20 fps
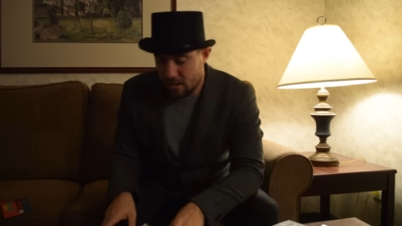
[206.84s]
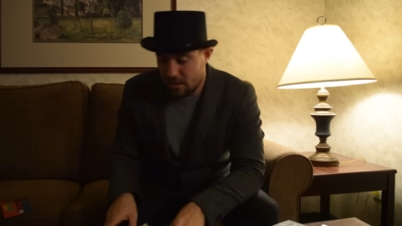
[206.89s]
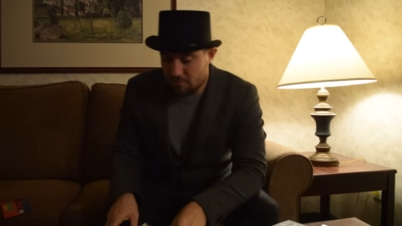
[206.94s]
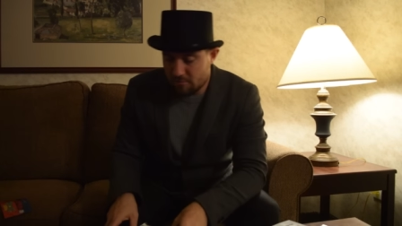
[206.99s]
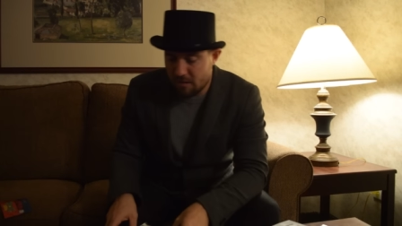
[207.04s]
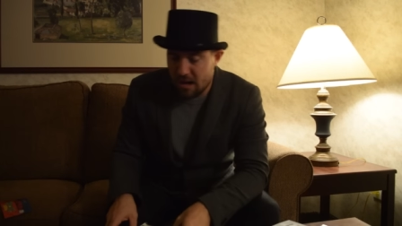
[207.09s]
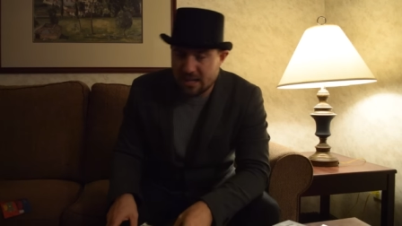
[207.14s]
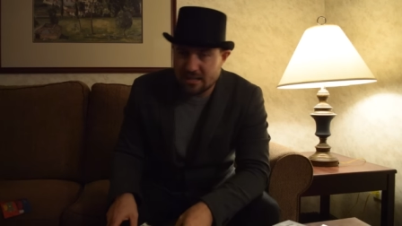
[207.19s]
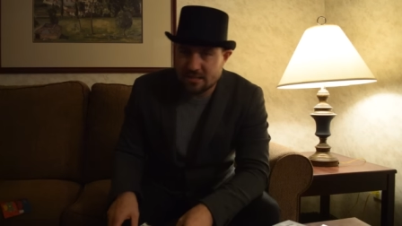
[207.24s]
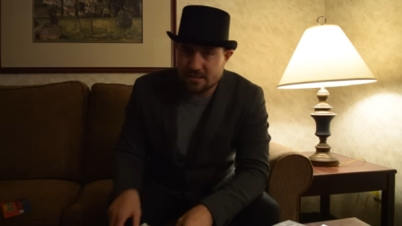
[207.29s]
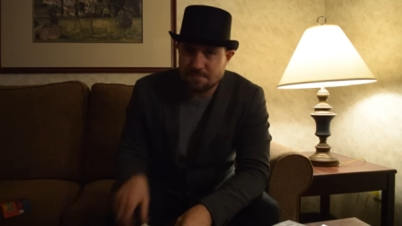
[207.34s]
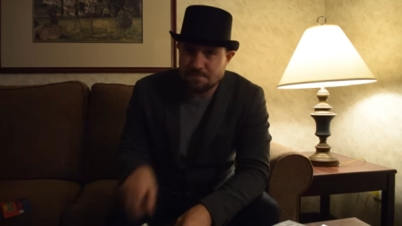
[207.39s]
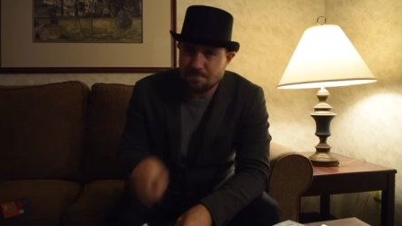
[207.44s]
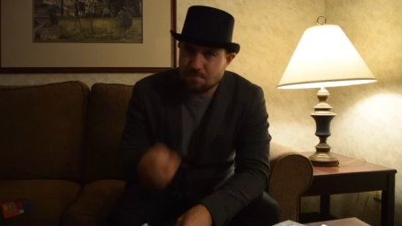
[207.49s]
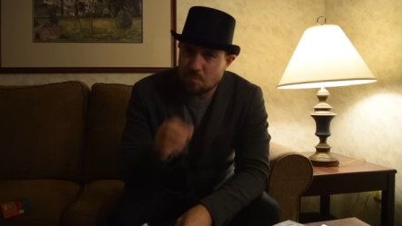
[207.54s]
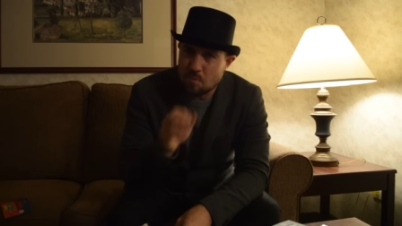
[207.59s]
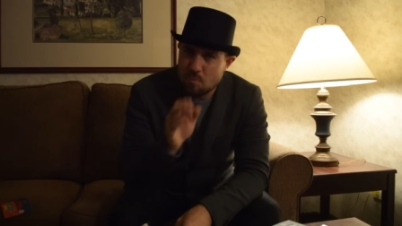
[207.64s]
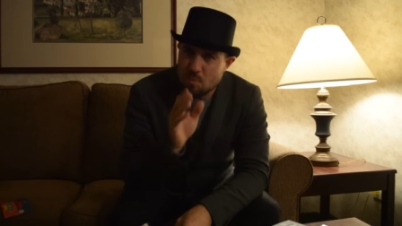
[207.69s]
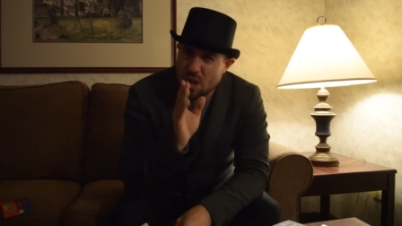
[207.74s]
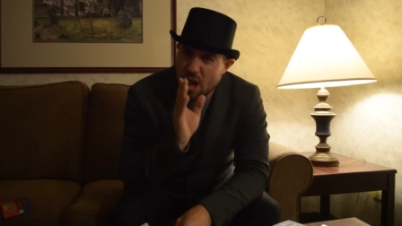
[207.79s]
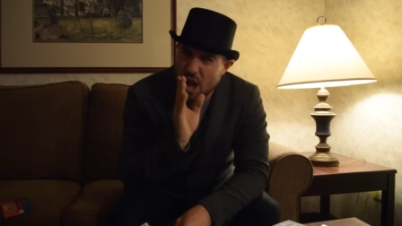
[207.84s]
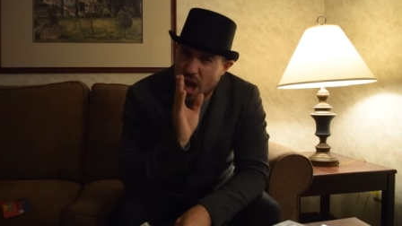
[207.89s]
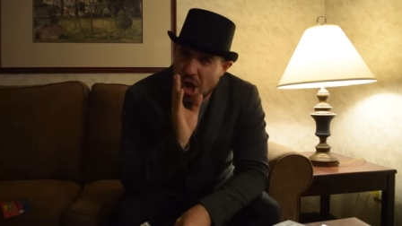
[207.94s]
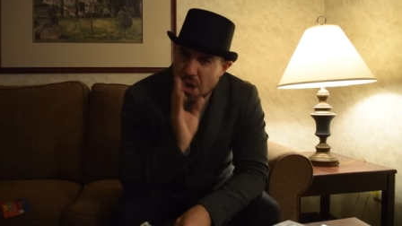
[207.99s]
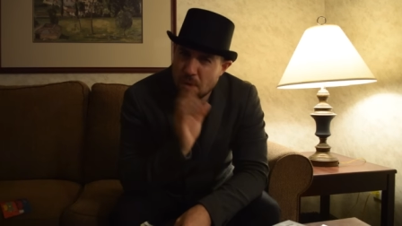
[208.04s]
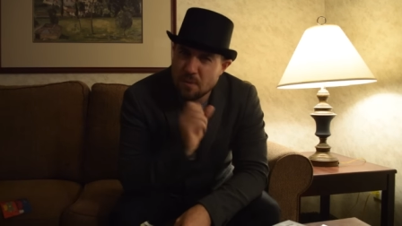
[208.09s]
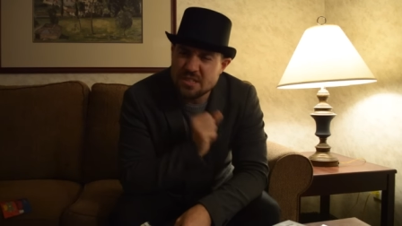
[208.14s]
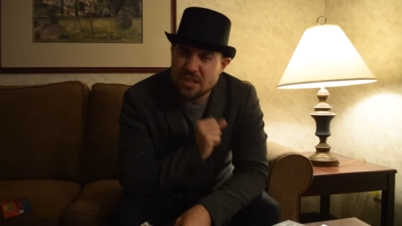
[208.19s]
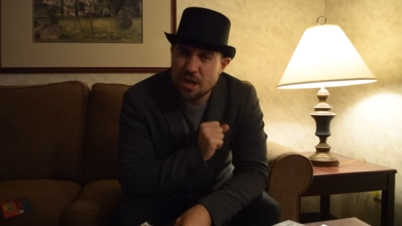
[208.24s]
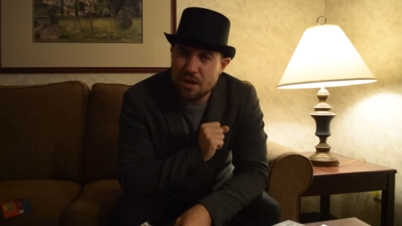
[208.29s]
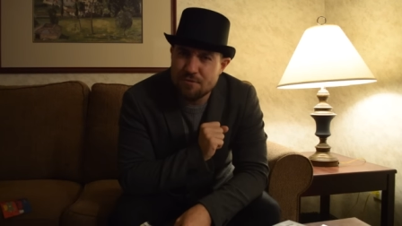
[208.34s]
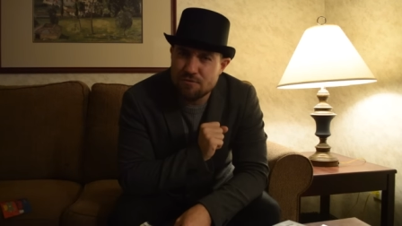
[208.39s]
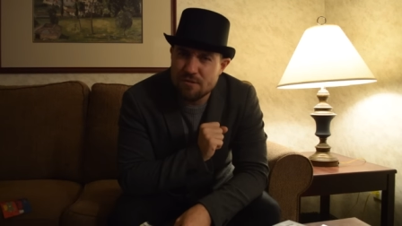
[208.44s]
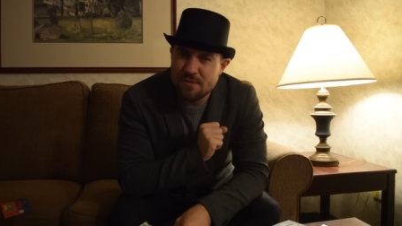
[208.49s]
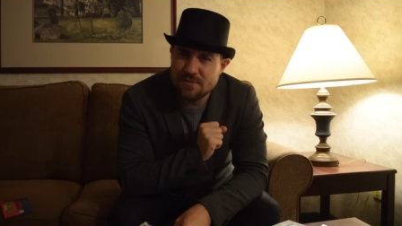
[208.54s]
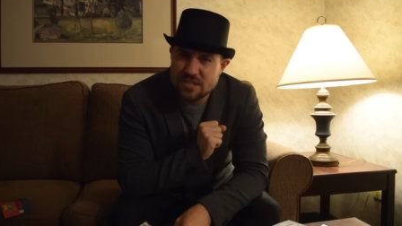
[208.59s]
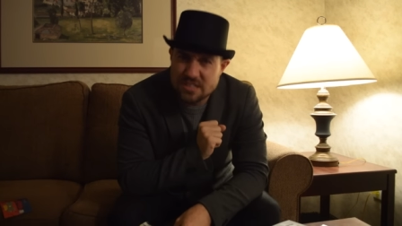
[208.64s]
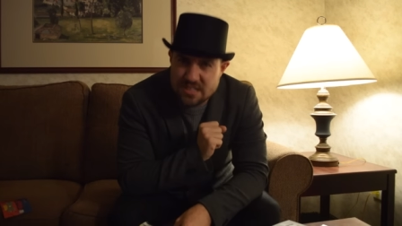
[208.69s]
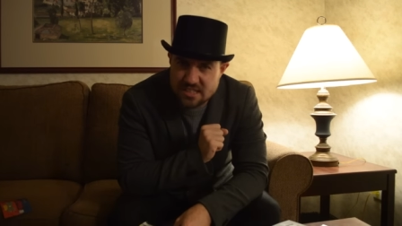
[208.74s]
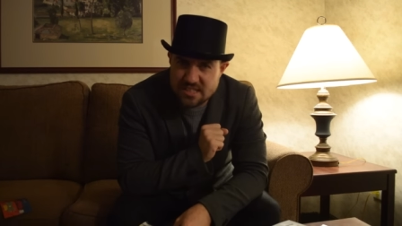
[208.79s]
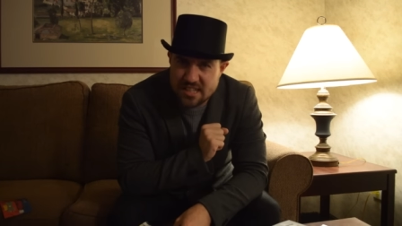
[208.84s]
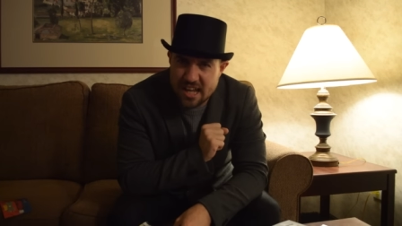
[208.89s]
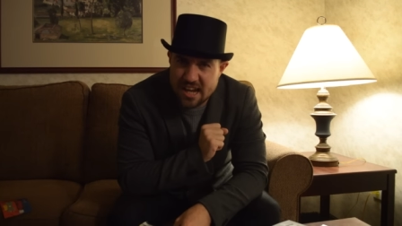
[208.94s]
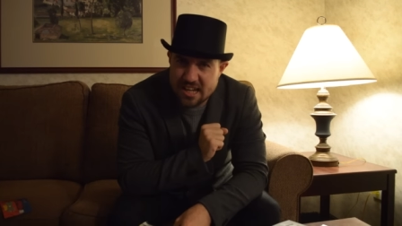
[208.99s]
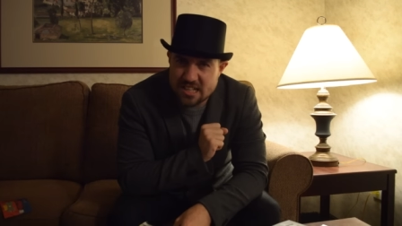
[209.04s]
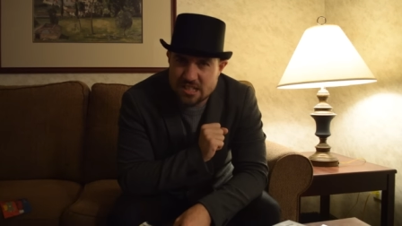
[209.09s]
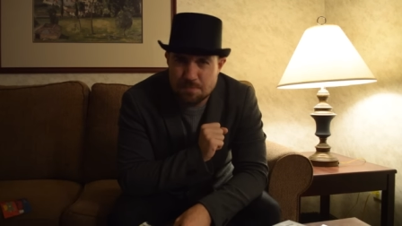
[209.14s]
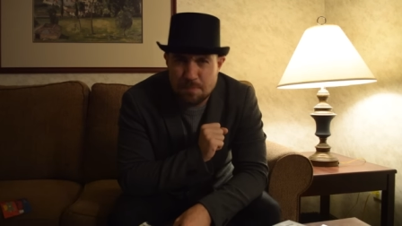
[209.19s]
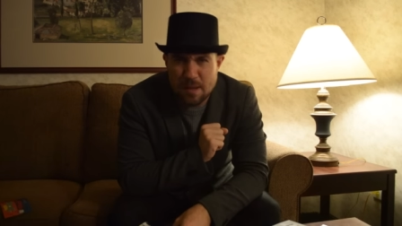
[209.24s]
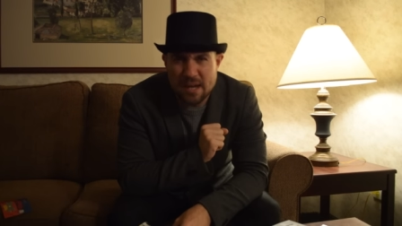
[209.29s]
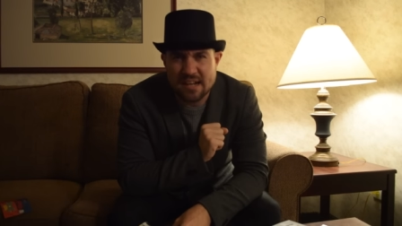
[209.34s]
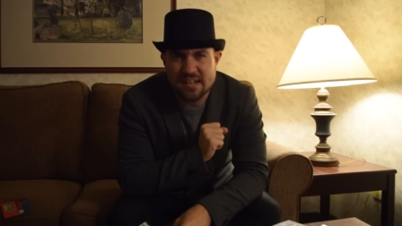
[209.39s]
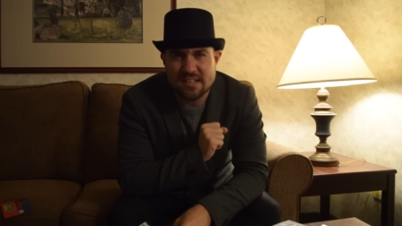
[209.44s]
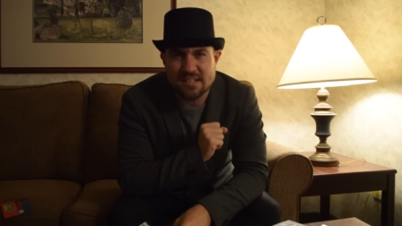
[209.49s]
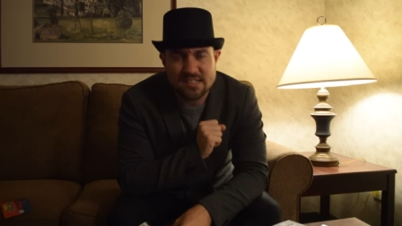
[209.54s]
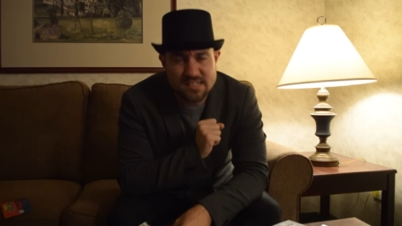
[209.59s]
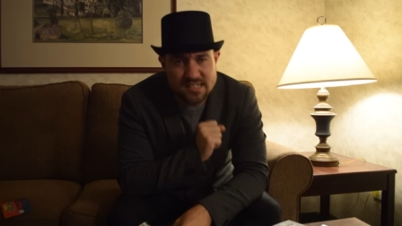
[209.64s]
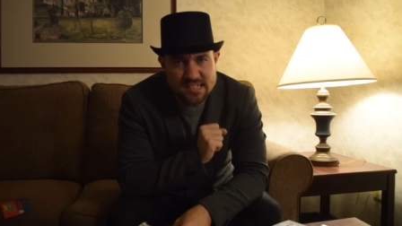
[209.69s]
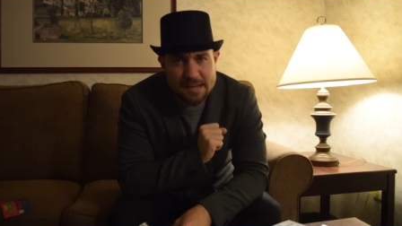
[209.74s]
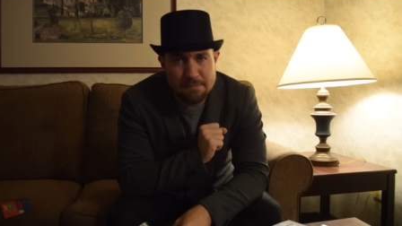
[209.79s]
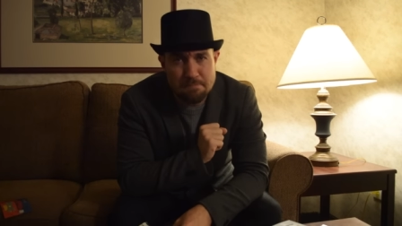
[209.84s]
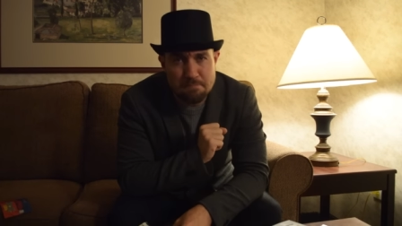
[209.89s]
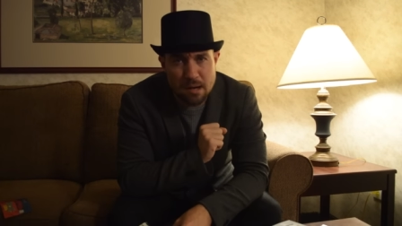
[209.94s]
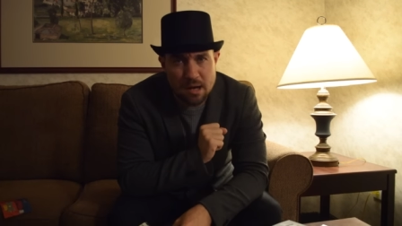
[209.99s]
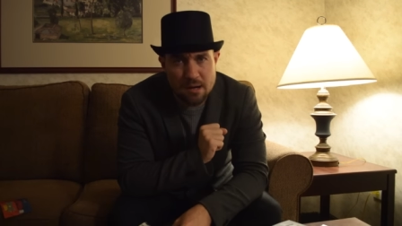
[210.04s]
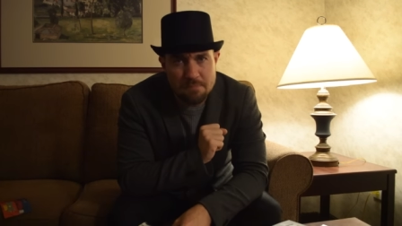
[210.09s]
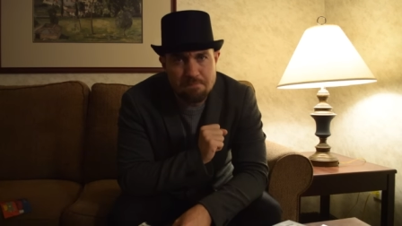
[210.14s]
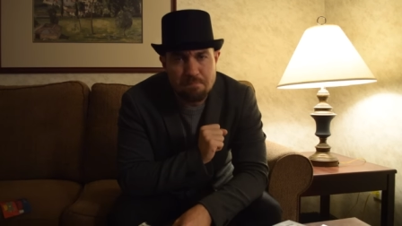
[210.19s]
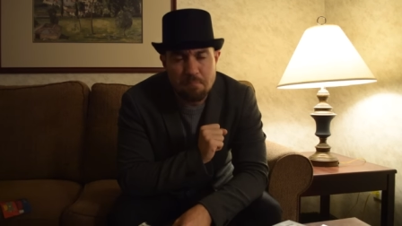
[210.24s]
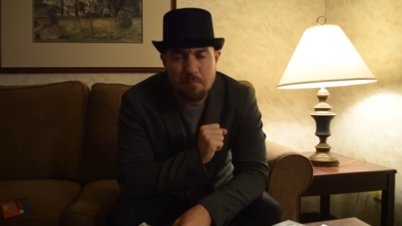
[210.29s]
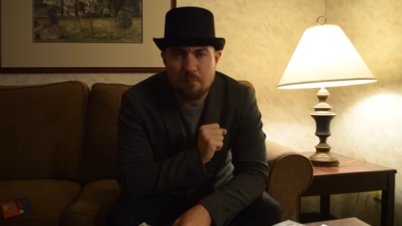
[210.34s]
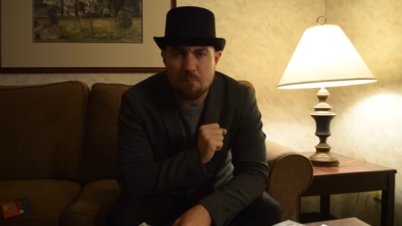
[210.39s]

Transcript: Right, I was over in the States back in December,